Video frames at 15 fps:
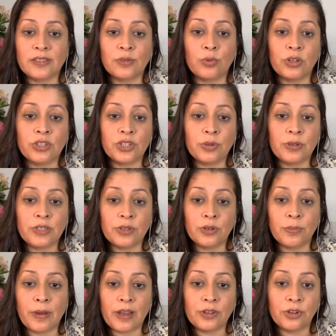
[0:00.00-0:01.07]
says, What should we
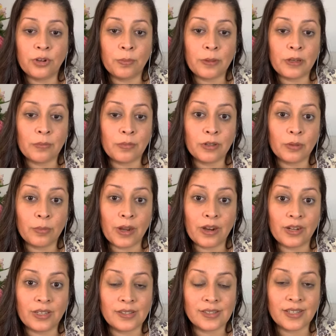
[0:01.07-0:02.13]
do about European
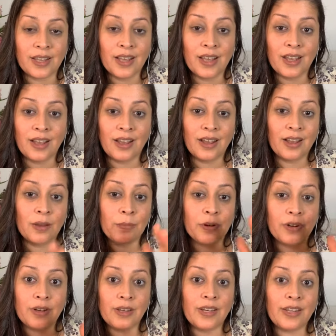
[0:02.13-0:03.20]
bilberries?
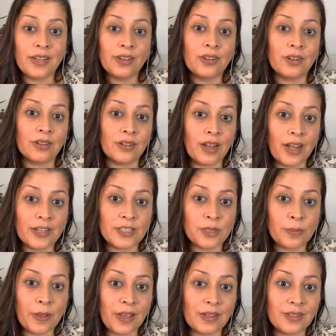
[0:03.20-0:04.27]
Pernil,
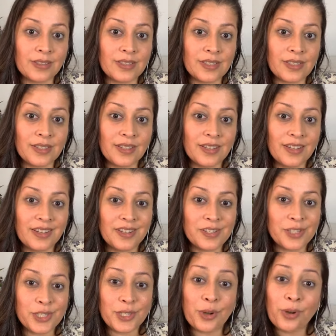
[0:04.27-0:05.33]
I spent
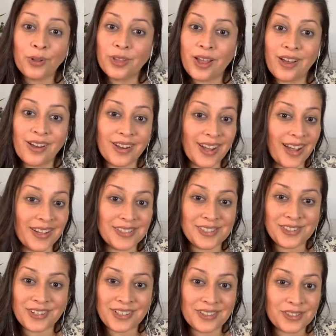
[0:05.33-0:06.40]
so long
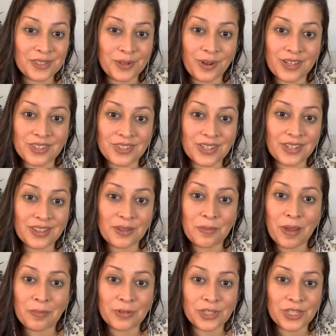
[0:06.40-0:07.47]
answering this question
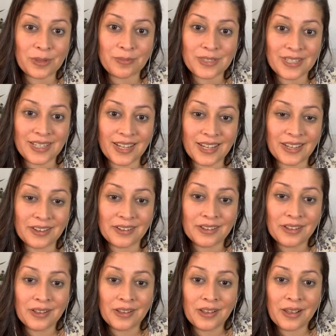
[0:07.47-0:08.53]
in the membership today.
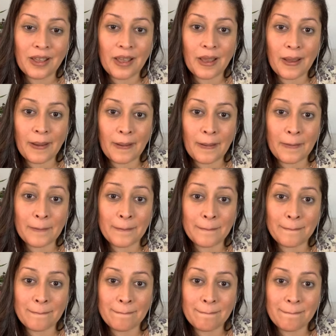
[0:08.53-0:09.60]

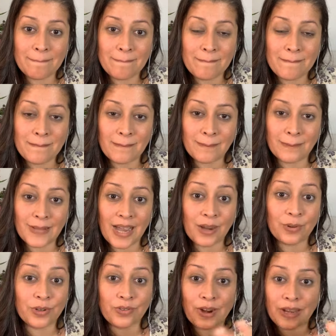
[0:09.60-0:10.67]
Um,
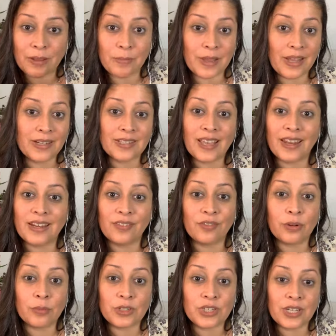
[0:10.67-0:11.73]
I would recommend
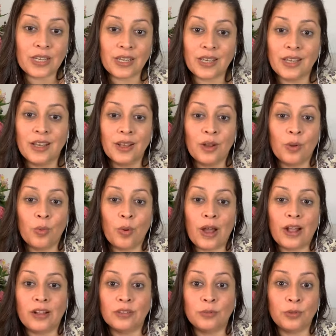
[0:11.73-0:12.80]
getting Vimergy
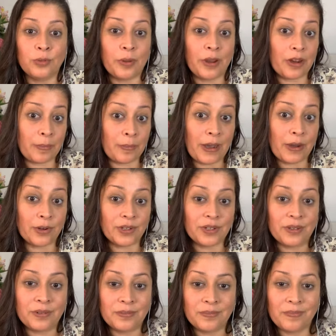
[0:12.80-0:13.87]
wild blueberry
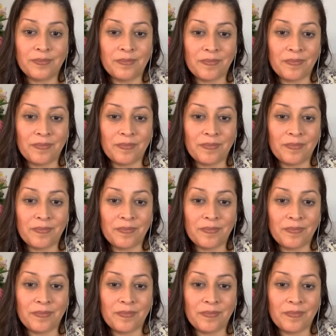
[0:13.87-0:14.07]
powder.